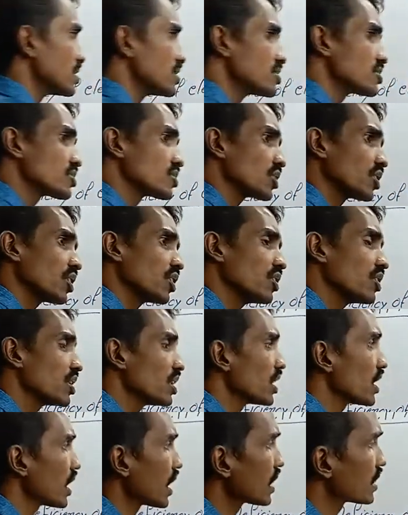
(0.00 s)
So
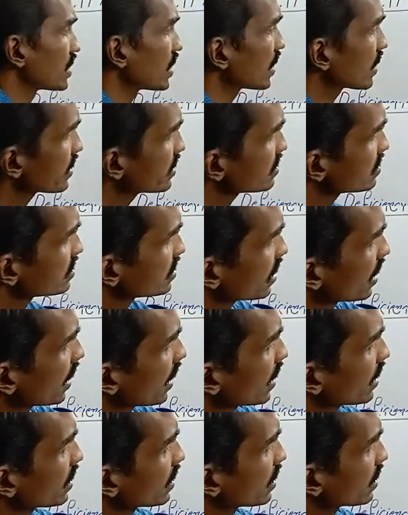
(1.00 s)
there is
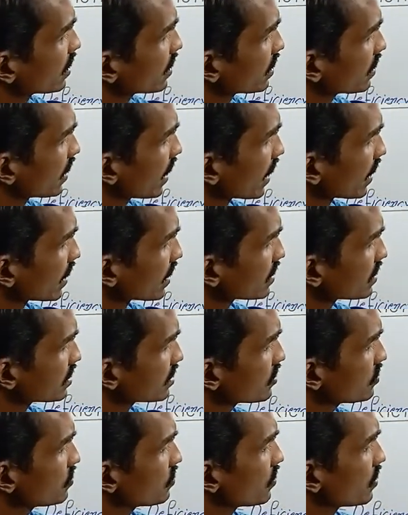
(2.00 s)
a
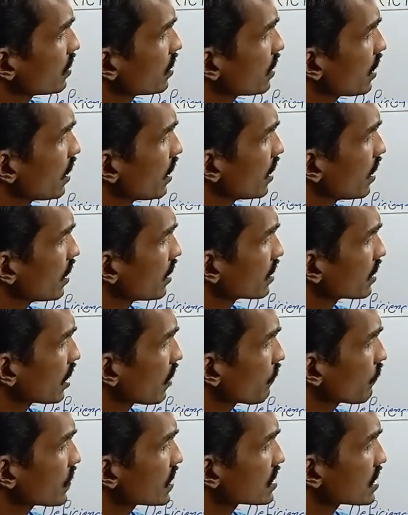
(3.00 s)
negative
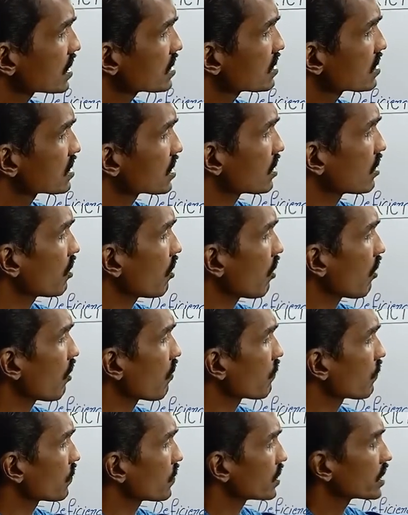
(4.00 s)
deficiency of
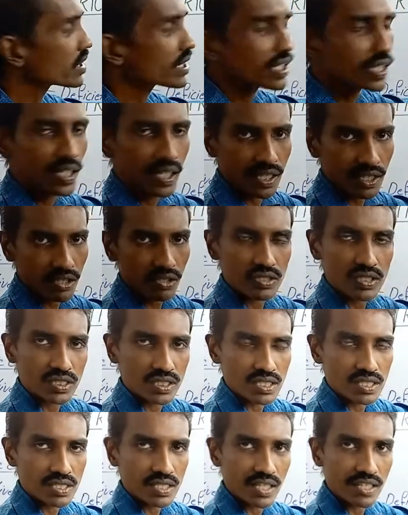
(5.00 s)
electrons is
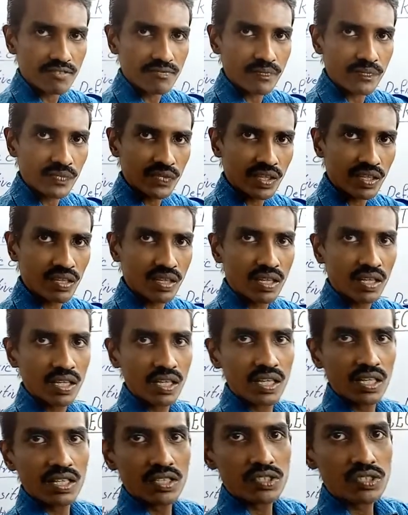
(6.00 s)
there.
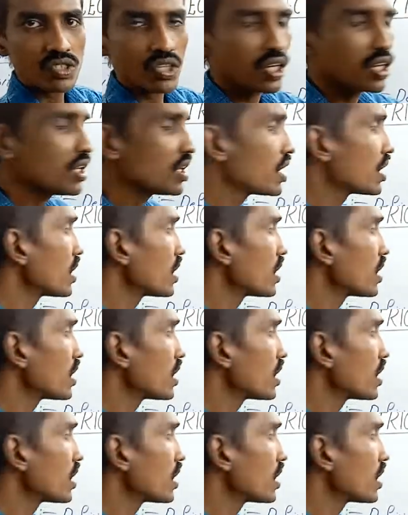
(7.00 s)
So